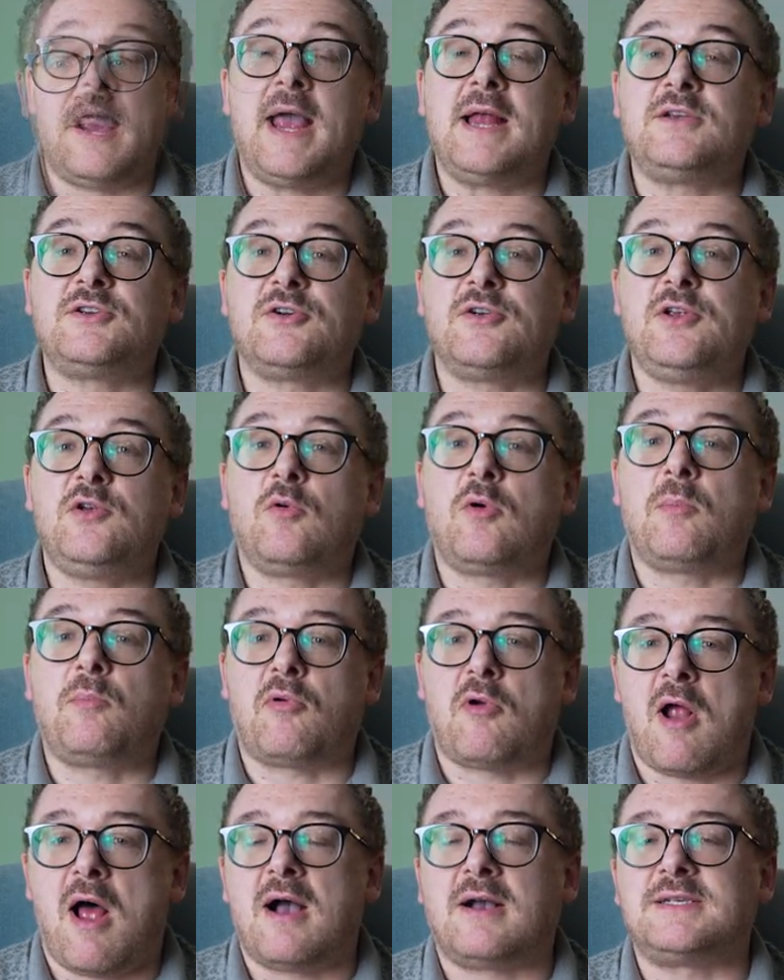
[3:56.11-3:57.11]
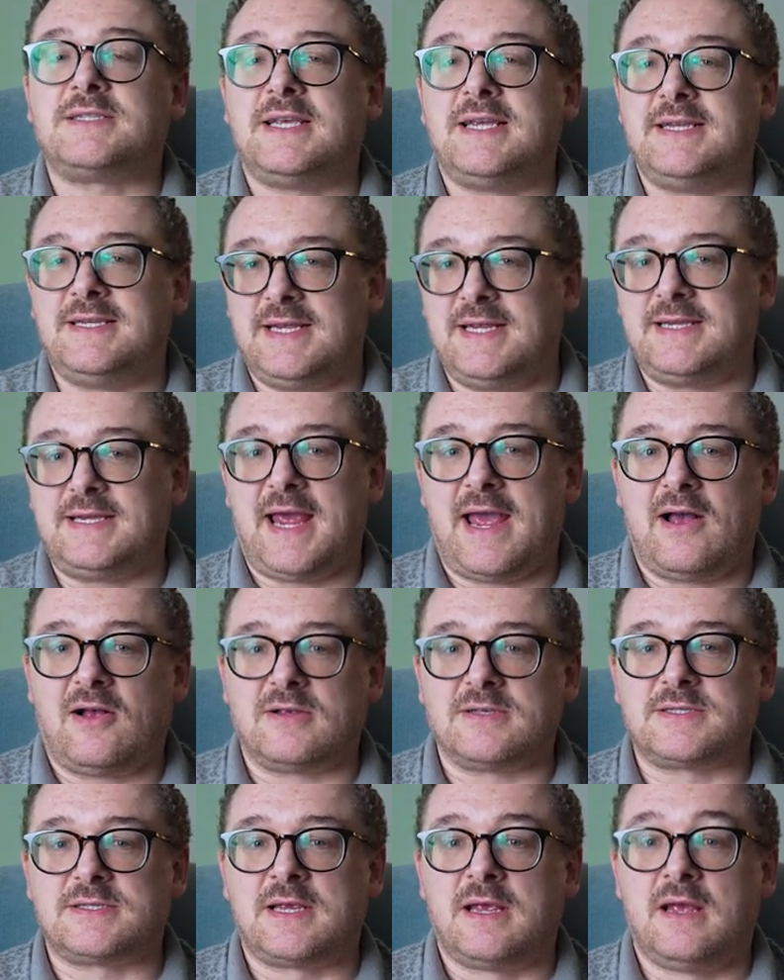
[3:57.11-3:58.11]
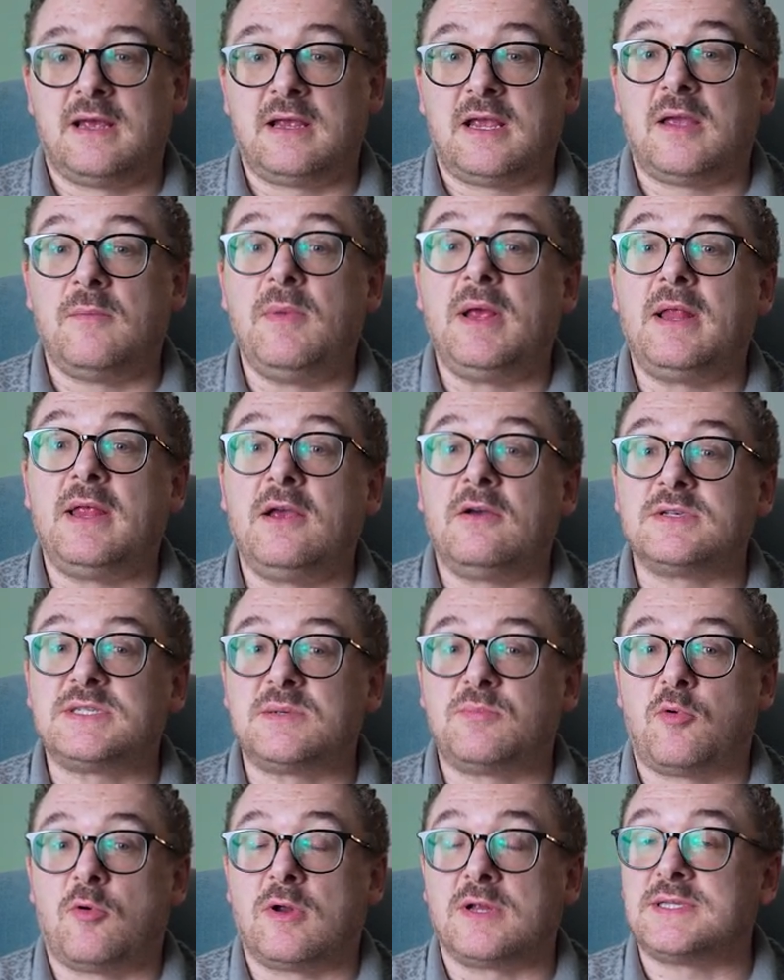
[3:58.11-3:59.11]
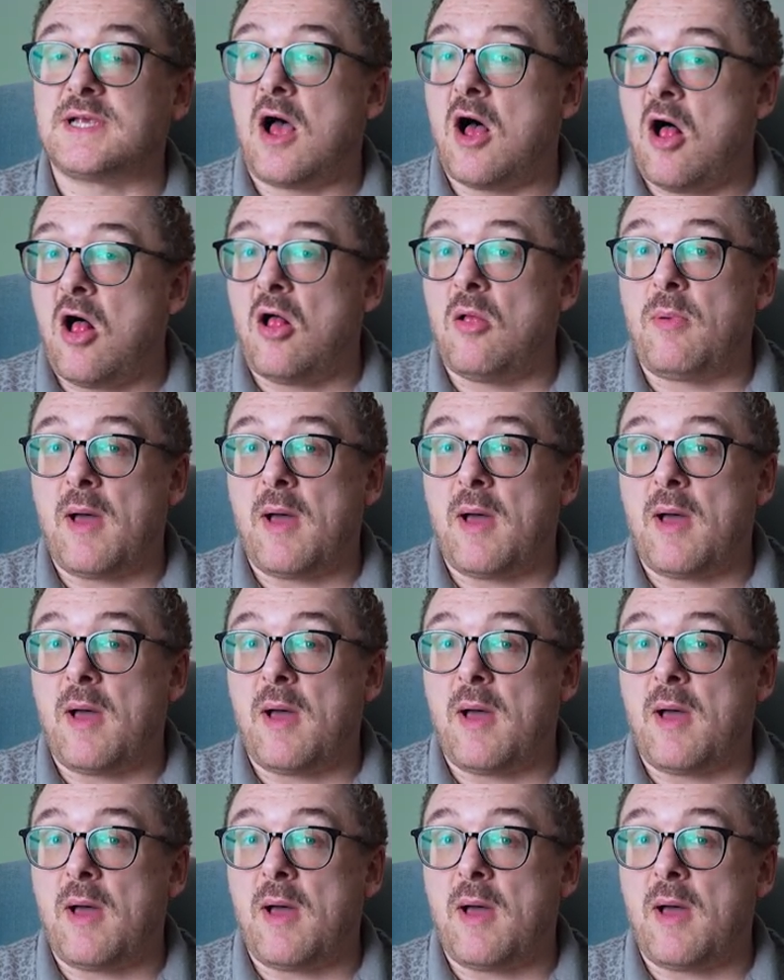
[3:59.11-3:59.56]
Enter your proxy details. Kameleo supports all